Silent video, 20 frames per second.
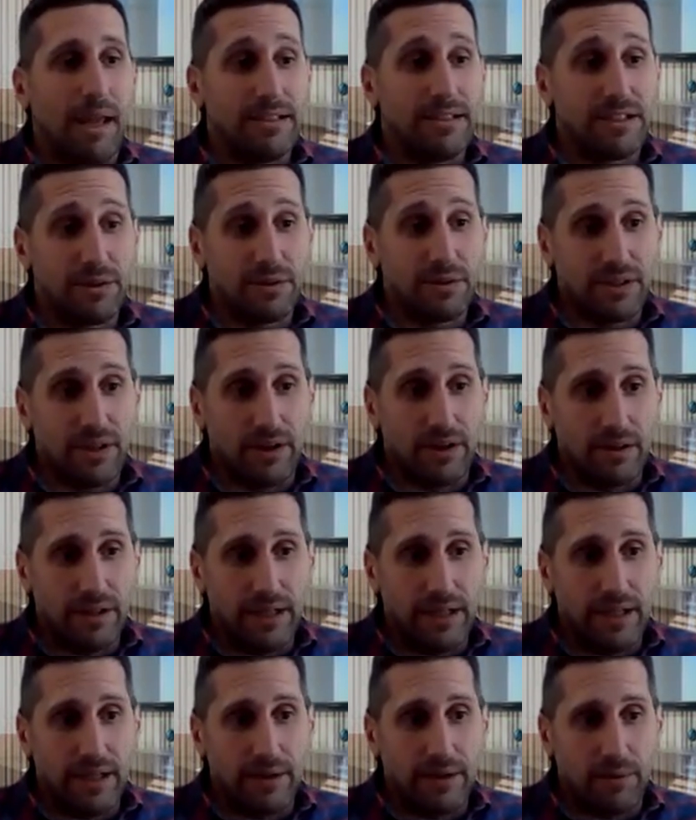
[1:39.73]
And so started
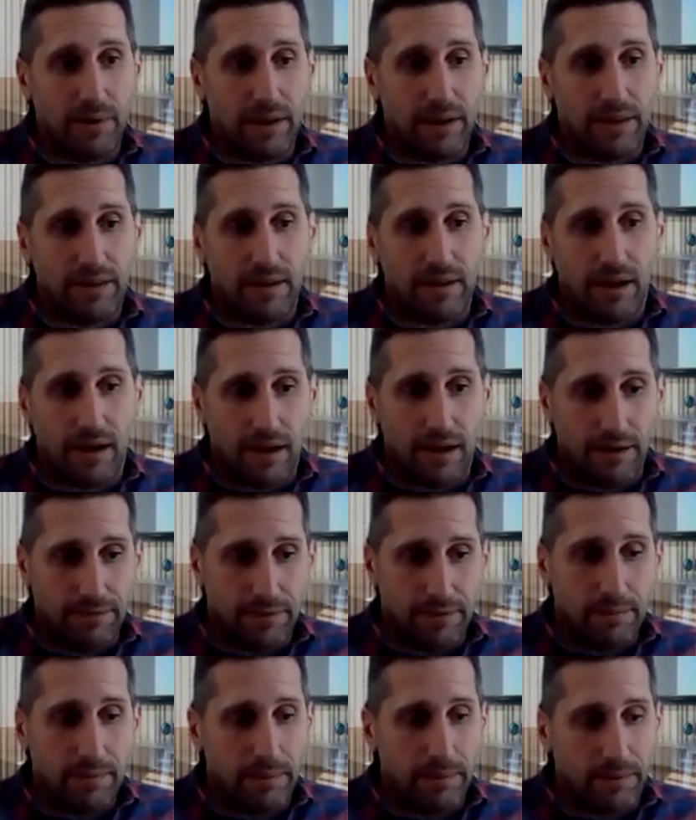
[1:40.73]
leading with a
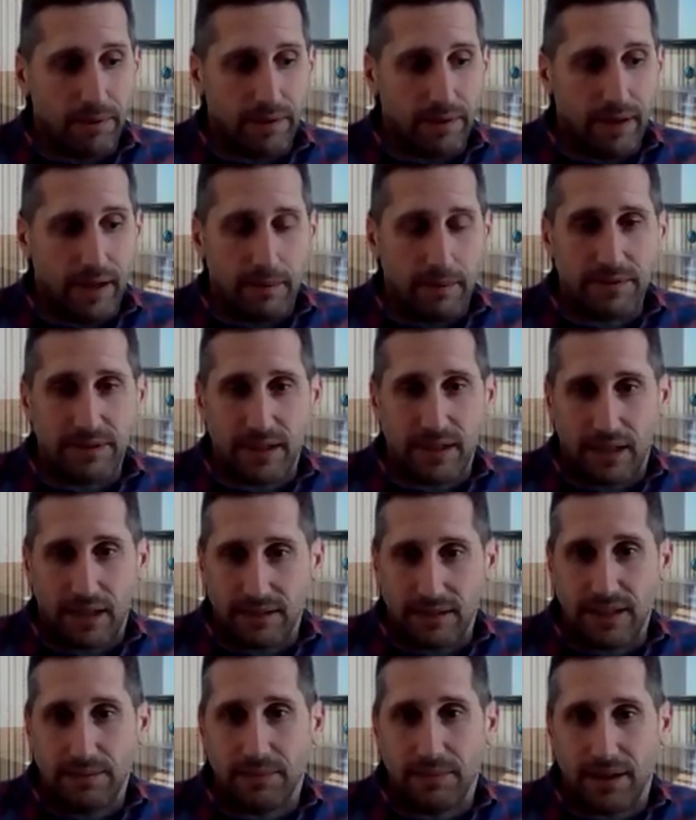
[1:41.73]
few people, the
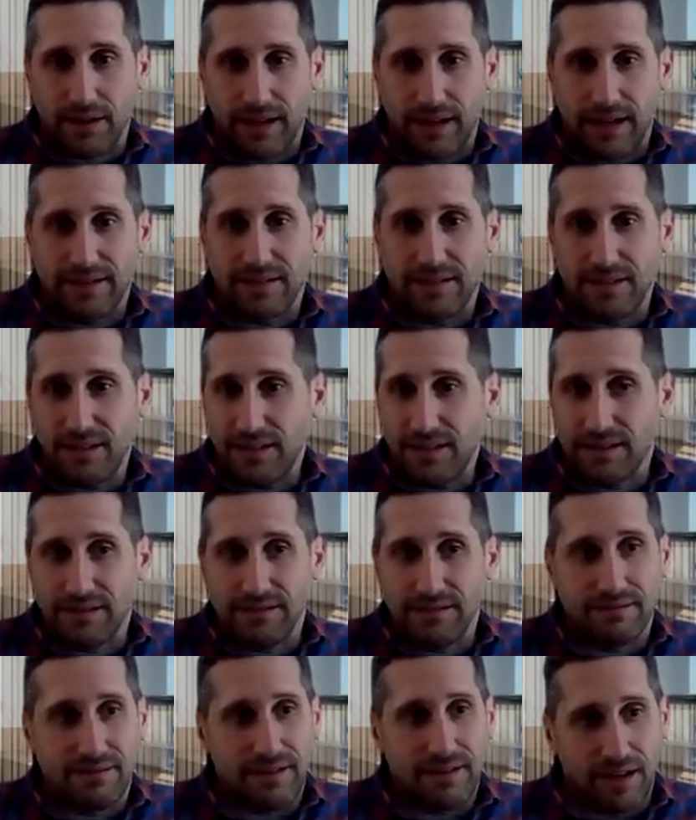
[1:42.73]
Amazon team on Nestle,
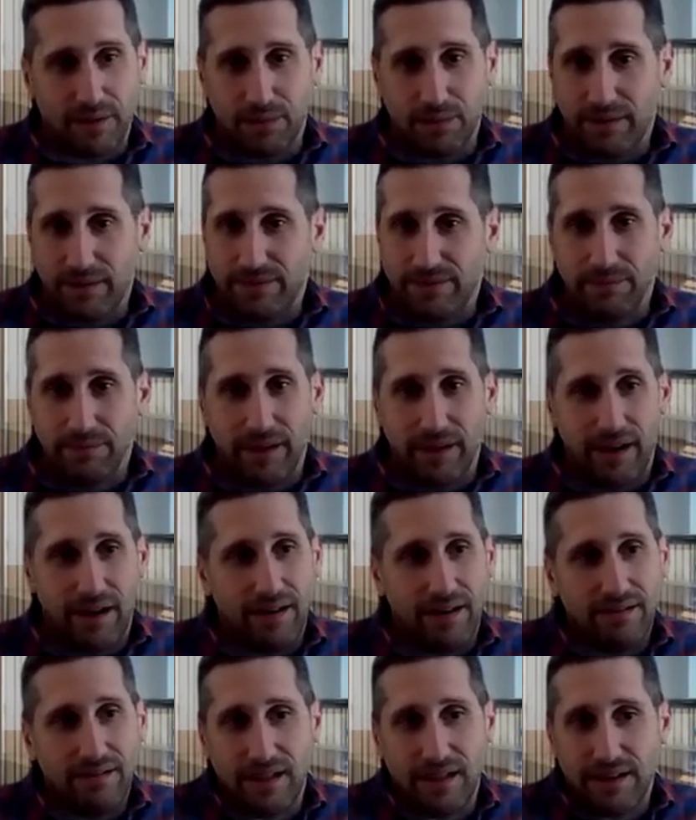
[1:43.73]
and kind of went from
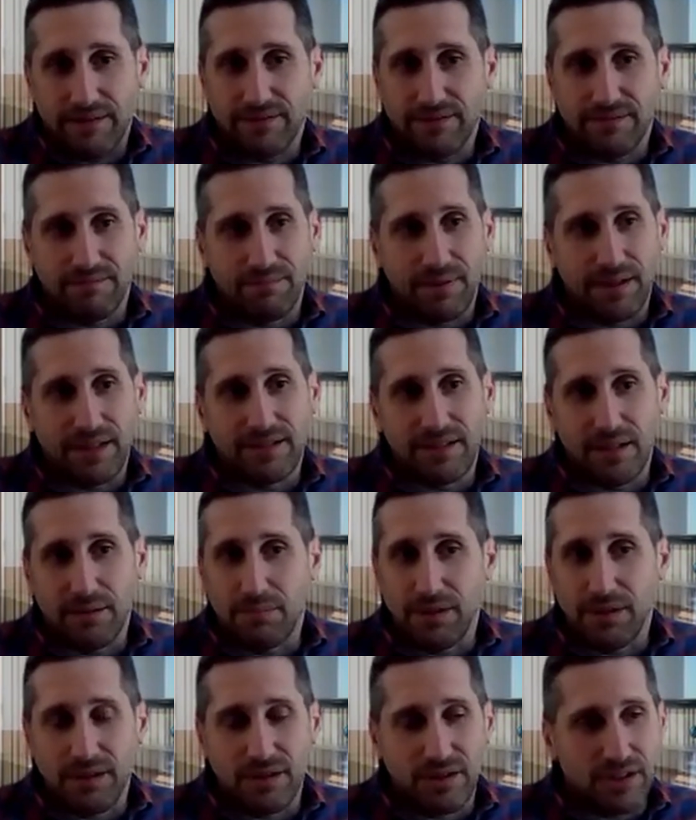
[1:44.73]
there, left big
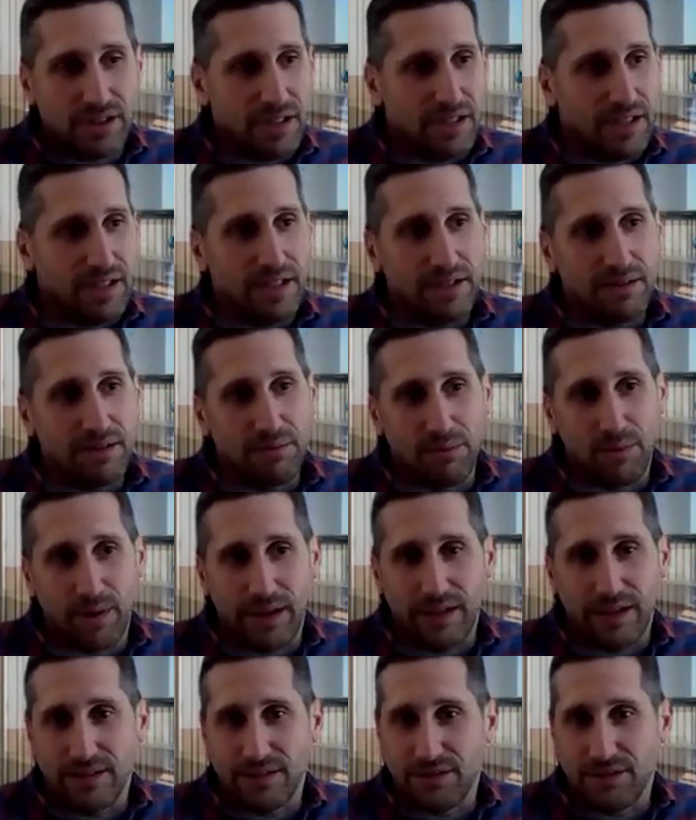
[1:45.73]
CPG,
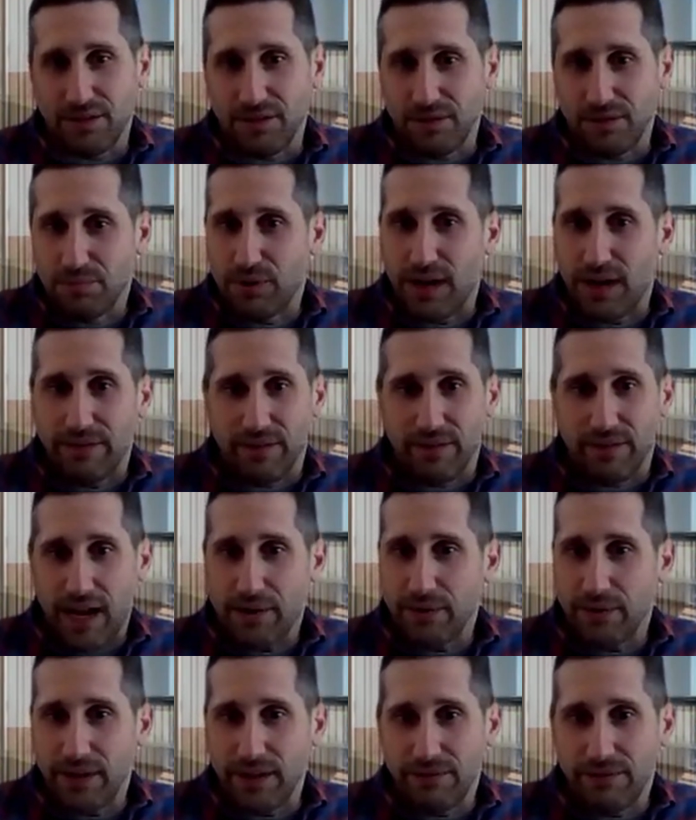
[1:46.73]
went into private
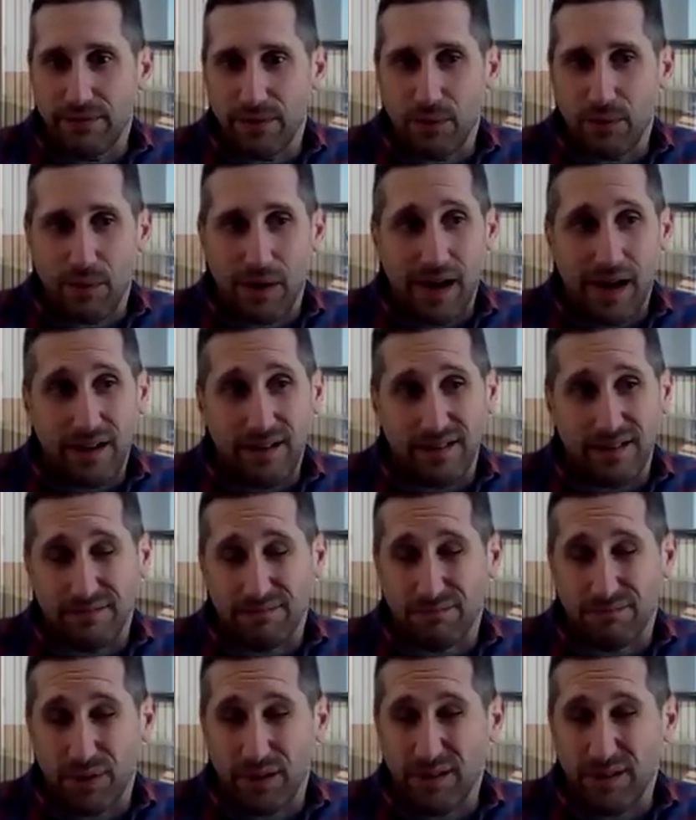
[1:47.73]
equity for a while,
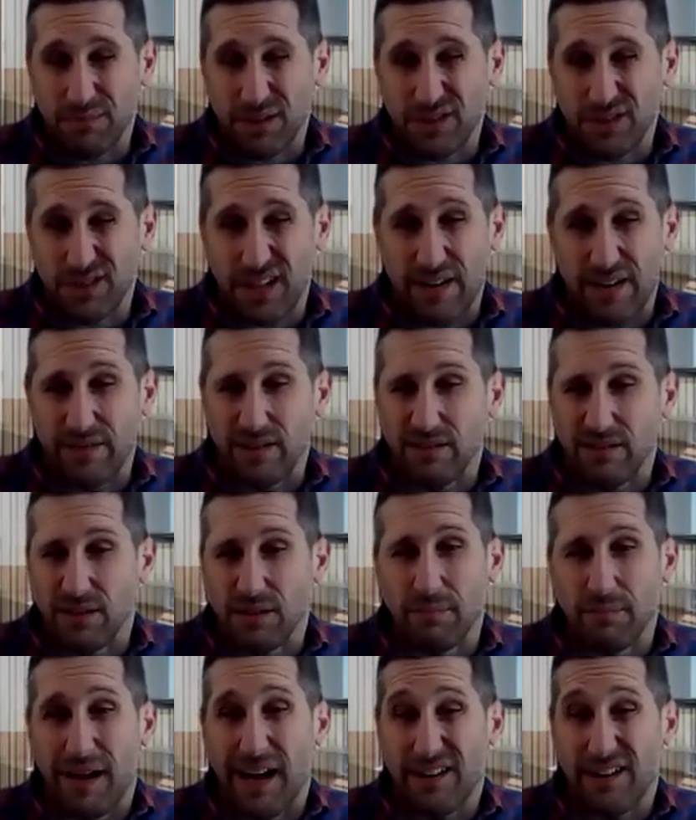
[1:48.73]
and pretty much haven't
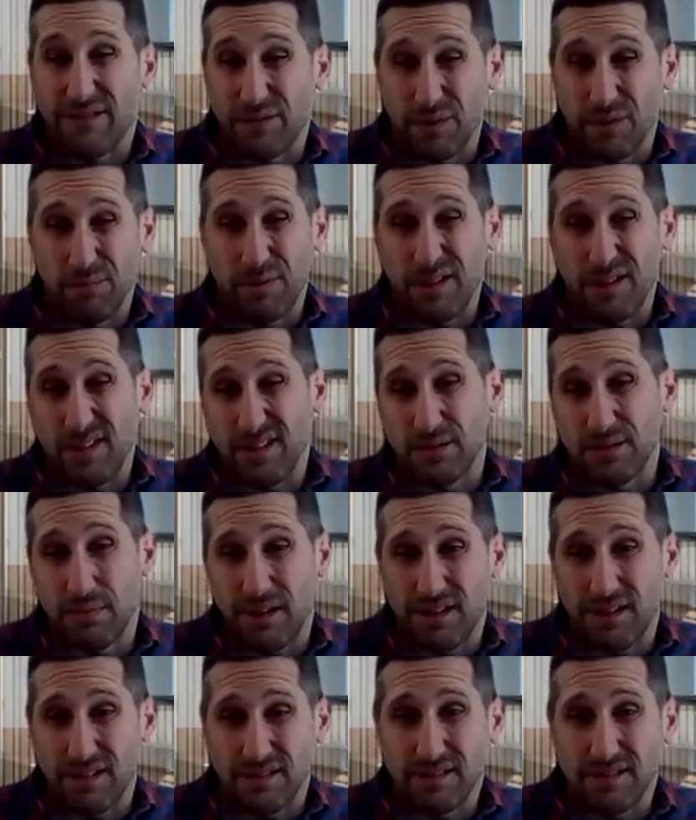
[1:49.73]
looked back from the PE
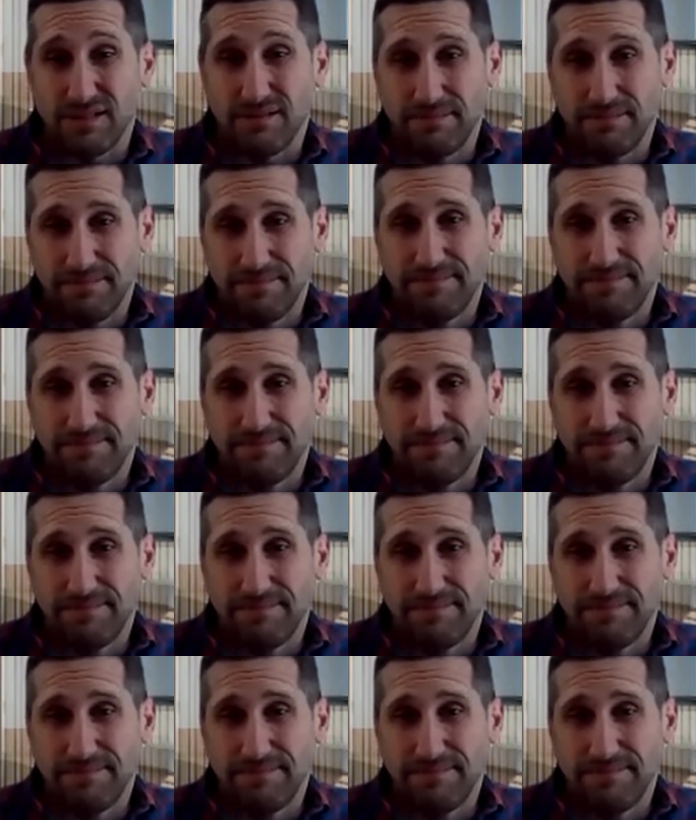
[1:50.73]
space.